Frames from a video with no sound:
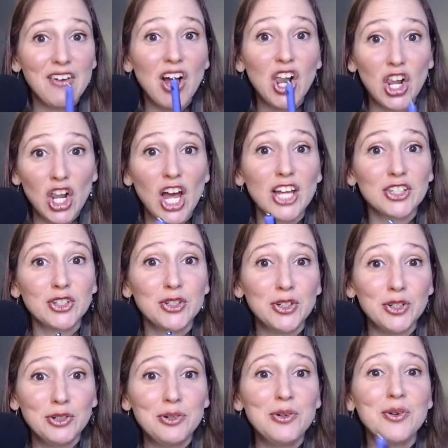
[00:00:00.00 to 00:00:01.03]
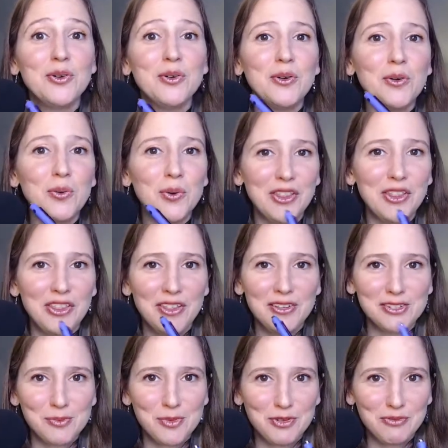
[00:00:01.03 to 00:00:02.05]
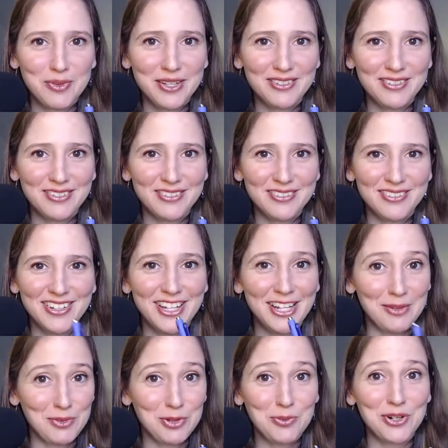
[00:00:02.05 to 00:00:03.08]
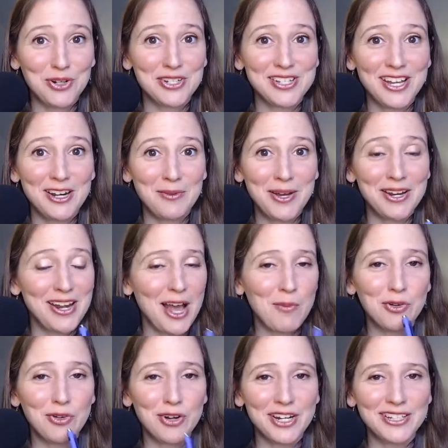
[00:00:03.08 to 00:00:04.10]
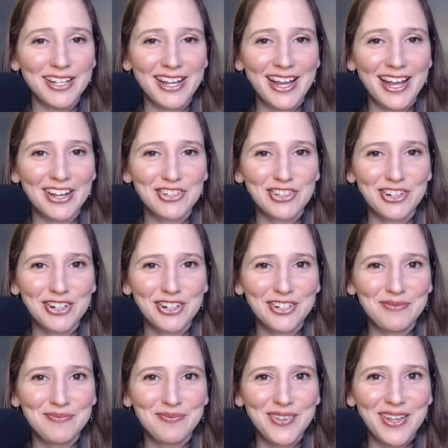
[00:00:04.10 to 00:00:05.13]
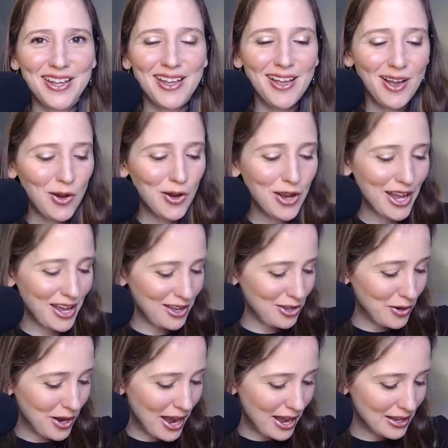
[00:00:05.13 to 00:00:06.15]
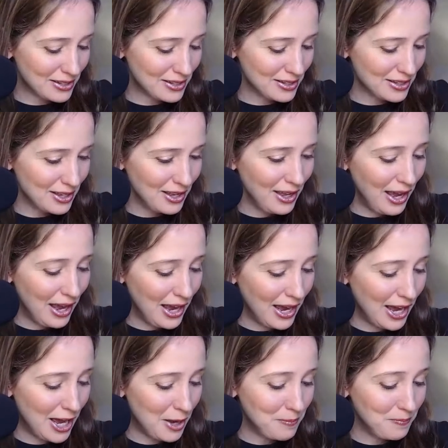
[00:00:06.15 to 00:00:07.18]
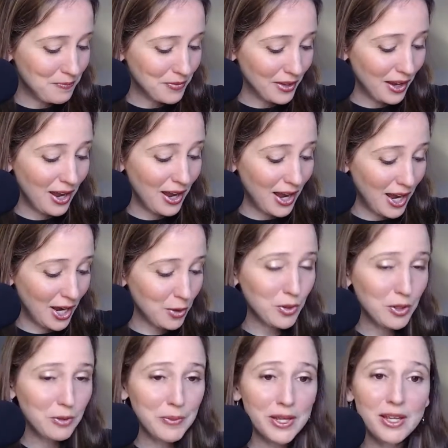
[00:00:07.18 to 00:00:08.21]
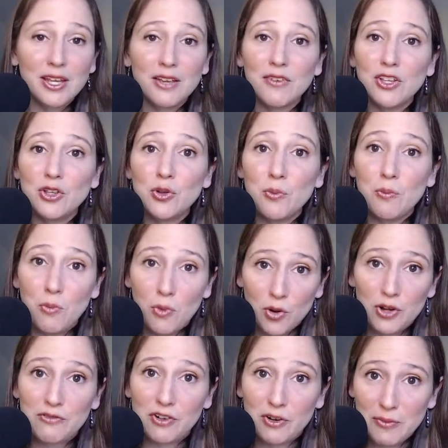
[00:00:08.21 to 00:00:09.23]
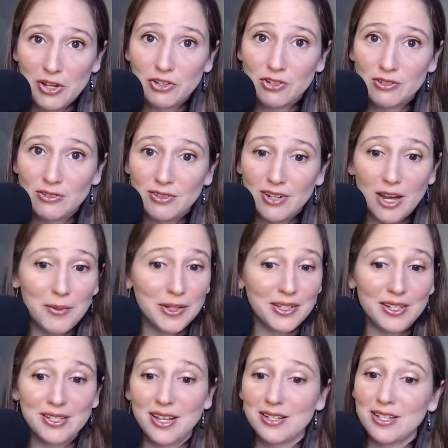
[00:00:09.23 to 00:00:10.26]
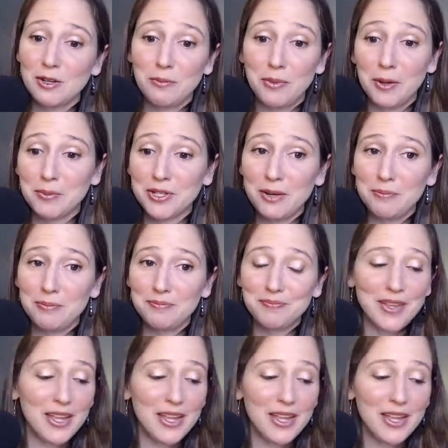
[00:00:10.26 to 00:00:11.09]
a lot to do with this movement. And I'm super excited about it. I'm already taking action on it. Okay, you guys, I will be giving you more information about this as it pops up.